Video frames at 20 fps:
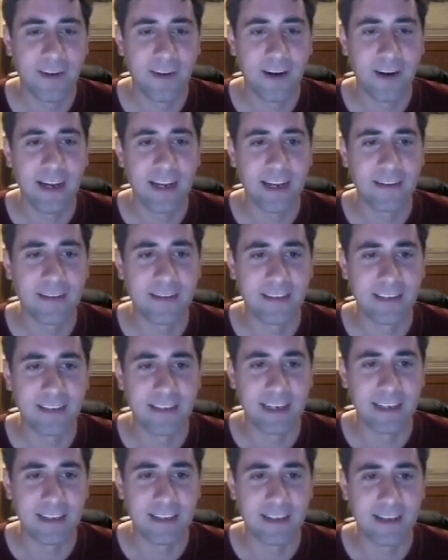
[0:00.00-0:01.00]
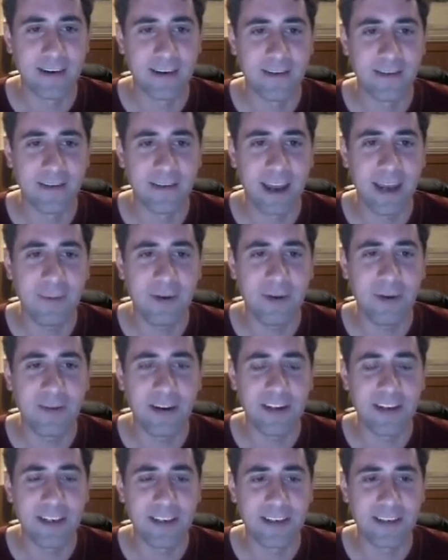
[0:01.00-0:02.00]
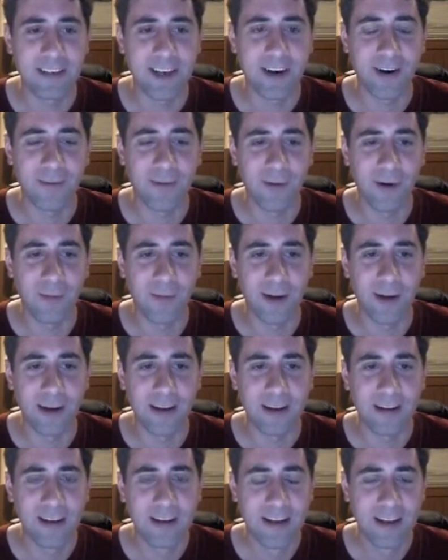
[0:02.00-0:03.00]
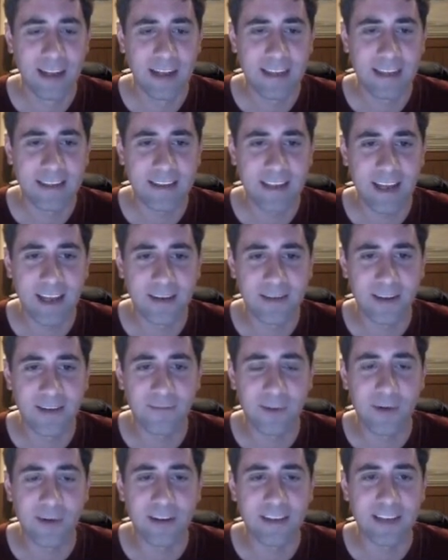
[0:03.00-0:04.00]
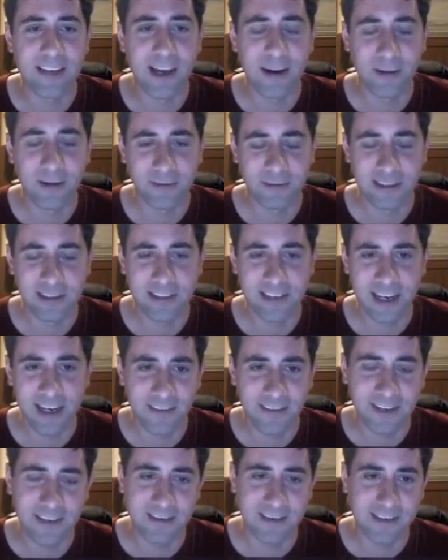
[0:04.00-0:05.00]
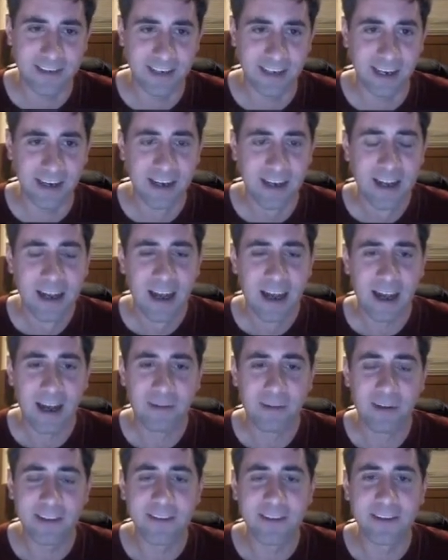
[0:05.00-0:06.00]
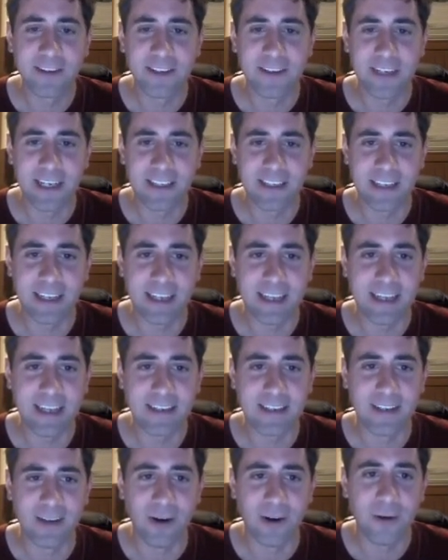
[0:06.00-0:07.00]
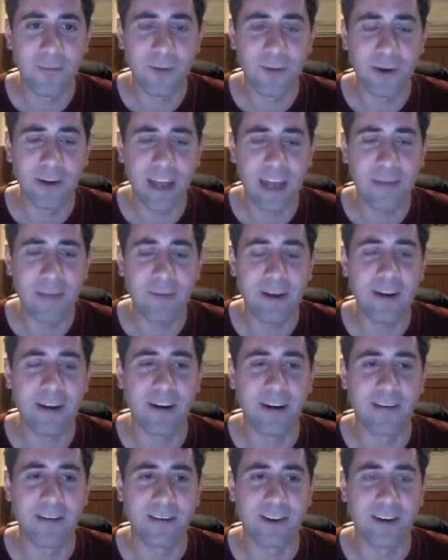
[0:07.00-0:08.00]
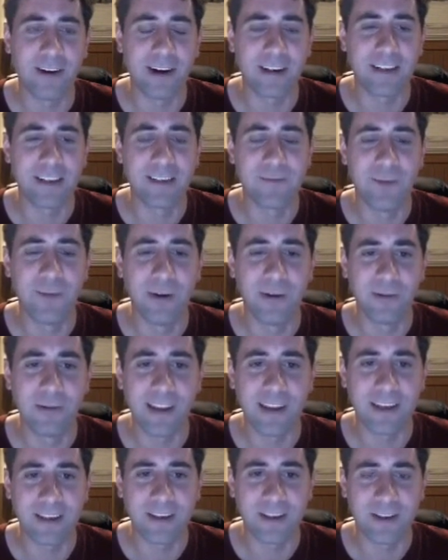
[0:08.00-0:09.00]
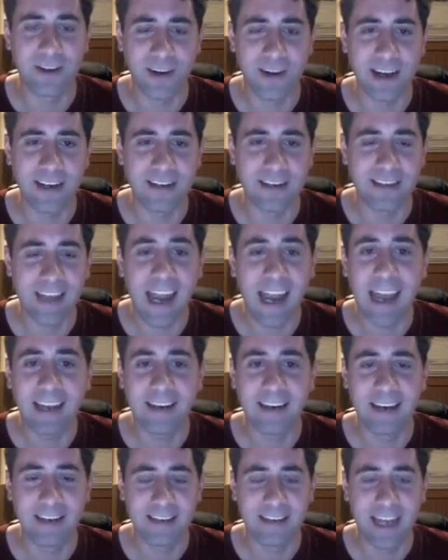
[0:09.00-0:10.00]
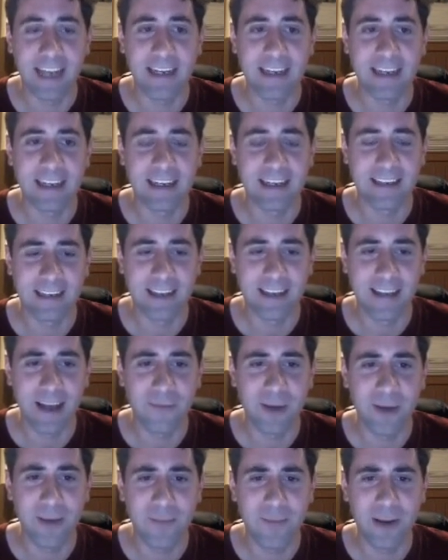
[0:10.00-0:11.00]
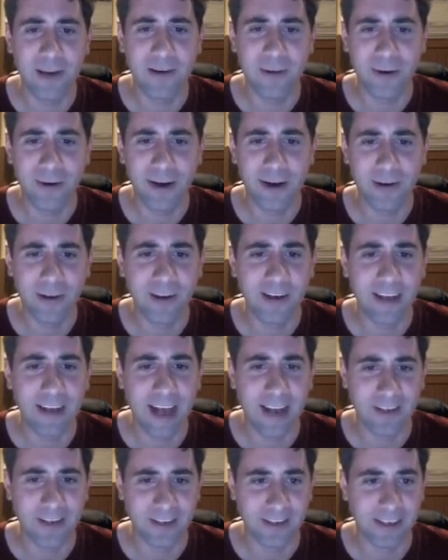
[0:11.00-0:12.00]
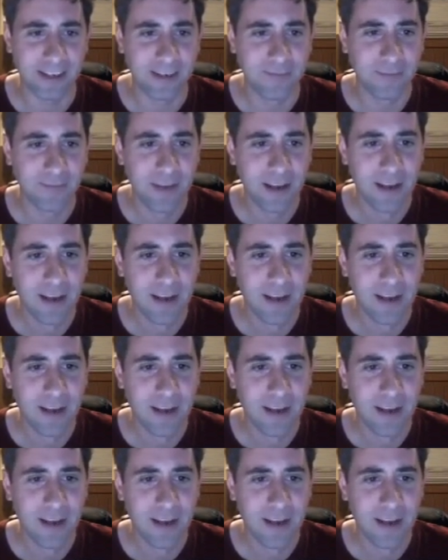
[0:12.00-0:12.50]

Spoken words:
Very interesting. So the AP ratio is terrible, but it scales off bonus health, which is kind of interesting. What they're suggesting is don't build AP on Taric, just build like straight tankiness. And that might be quite good, actually.